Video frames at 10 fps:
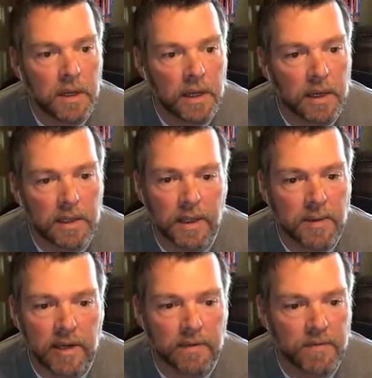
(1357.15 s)
uh, came
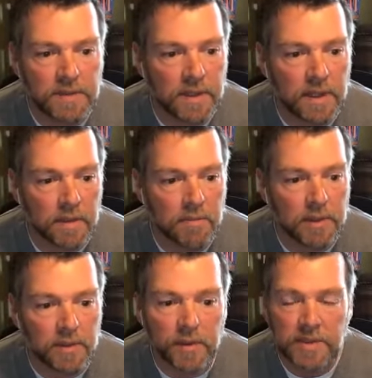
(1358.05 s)
out of the same
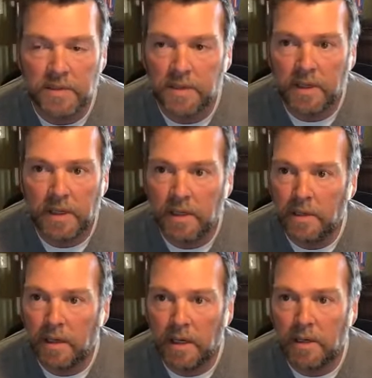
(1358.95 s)
ERISA
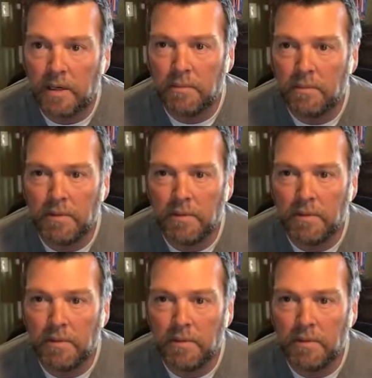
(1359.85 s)
um,